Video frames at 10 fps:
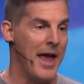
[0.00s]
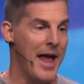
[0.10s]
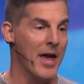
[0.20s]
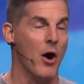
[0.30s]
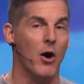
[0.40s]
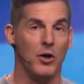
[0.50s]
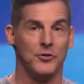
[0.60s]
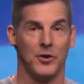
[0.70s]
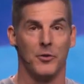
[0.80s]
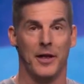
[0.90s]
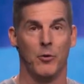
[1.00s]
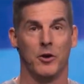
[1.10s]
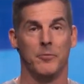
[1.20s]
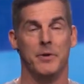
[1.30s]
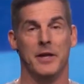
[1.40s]
And also, they would
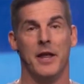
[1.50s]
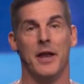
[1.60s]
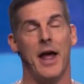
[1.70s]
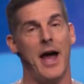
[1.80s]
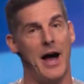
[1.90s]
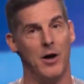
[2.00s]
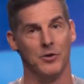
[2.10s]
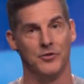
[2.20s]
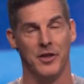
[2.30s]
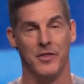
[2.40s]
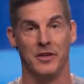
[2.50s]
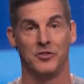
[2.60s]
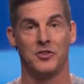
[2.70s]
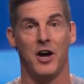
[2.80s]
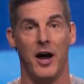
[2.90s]
have been in a house. And
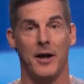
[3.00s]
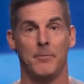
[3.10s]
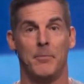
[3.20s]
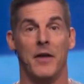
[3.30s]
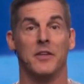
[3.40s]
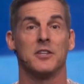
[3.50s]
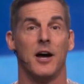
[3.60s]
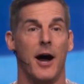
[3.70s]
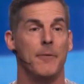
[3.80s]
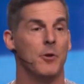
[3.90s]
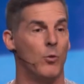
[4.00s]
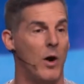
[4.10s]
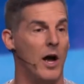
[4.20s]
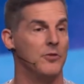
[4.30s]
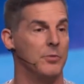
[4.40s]
this time, by the time the
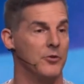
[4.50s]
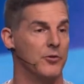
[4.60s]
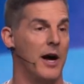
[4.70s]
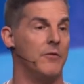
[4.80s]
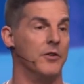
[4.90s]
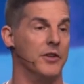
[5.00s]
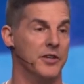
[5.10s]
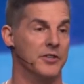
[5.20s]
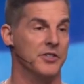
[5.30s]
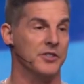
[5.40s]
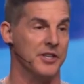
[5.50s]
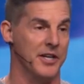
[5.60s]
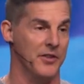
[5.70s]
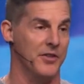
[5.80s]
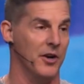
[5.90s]
wise men traveled the distance to
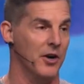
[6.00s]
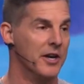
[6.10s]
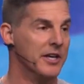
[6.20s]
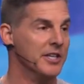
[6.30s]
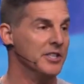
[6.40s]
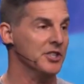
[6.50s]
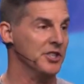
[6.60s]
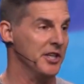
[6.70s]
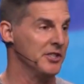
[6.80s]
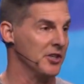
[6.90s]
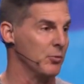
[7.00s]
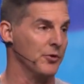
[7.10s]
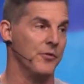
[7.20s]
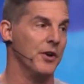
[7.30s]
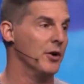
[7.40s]
get there, Jesus
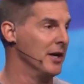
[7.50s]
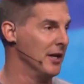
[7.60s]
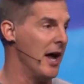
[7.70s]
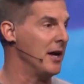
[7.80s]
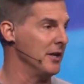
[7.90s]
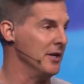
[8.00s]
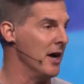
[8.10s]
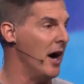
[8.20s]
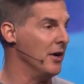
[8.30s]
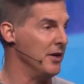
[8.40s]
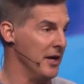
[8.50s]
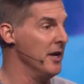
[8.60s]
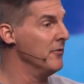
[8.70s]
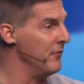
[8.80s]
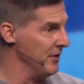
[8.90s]
was very likely not an
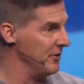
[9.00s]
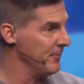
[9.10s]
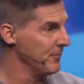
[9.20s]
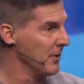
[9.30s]
infant.